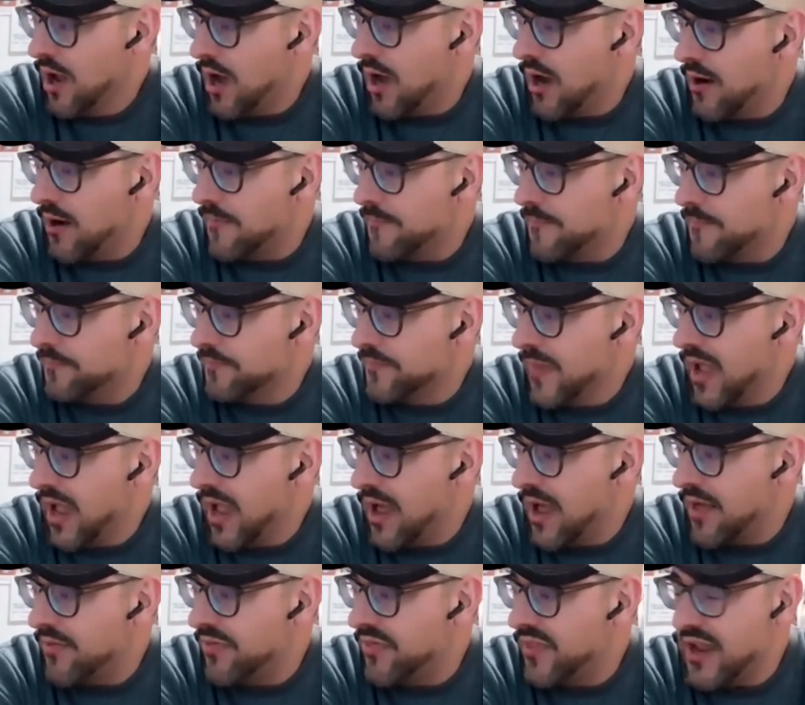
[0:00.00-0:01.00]

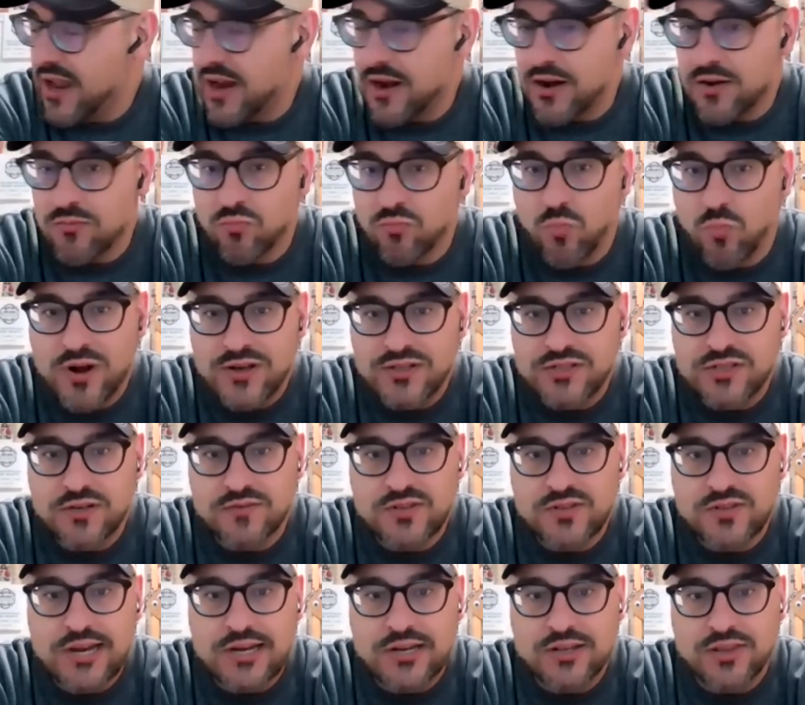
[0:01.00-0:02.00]
And then once
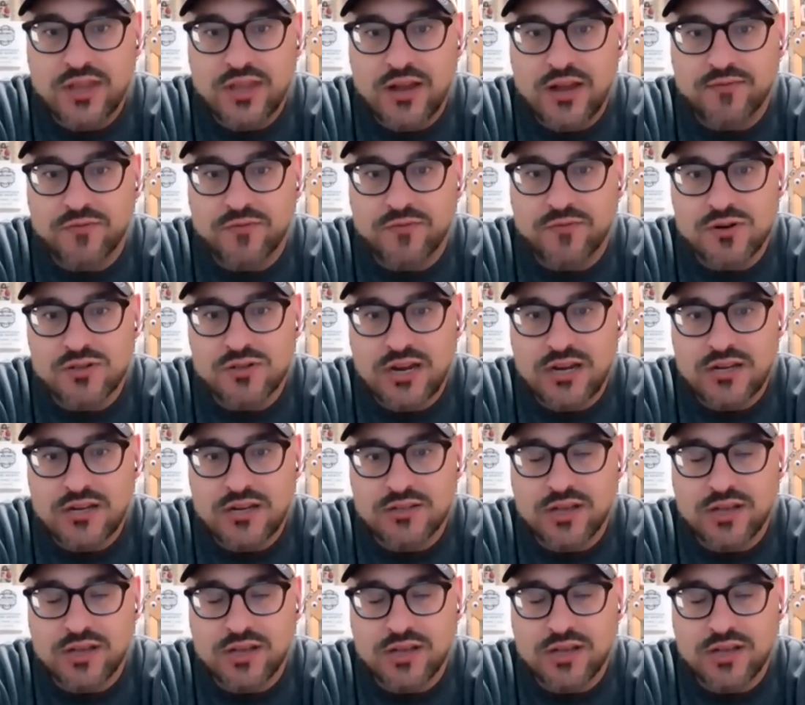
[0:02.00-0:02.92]
you've taken that first taste,